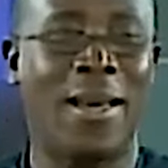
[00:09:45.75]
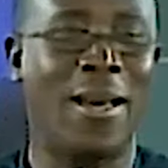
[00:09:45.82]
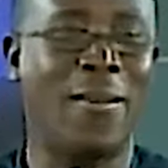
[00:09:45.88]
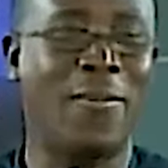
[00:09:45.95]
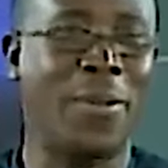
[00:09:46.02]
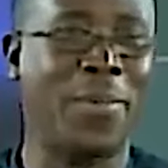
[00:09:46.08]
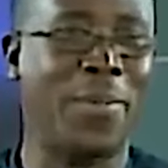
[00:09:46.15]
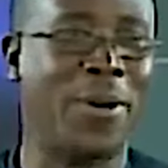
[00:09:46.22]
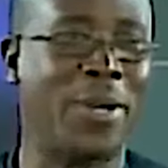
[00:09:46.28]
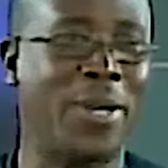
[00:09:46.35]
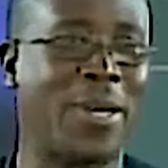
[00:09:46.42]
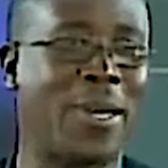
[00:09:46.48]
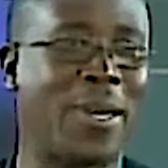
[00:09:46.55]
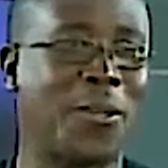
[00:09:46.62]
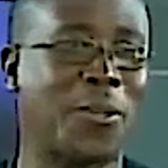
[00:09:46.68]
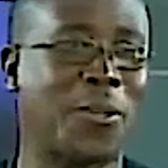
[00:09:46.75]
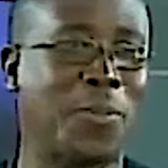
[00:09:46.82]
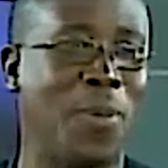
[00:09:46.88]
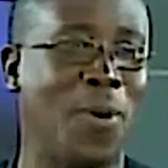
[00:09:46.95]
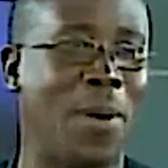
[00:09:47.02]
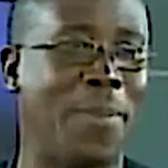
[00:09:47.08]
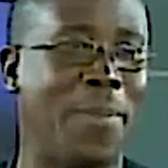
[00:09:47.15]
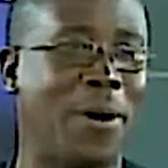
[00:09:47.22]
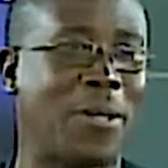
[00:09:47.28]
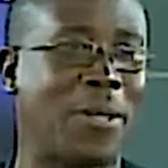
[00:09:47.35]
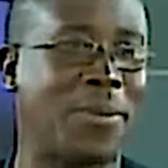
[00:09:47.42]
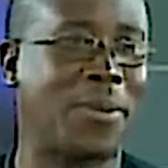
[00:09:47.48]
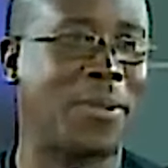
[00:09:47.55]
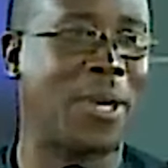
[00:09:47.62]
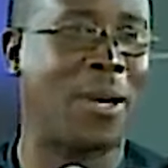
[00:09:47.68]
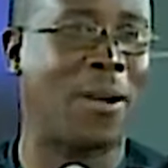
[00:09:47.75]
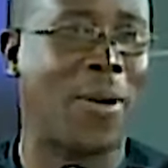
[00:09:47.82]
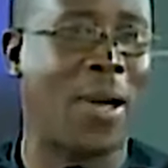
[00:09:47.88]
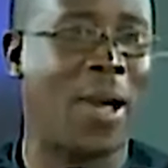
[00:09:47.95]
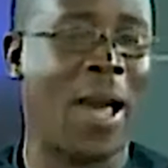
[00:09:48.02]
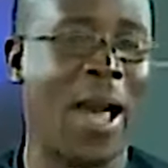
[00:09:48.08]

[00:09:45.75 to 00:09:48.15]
Everybody cares more about himself.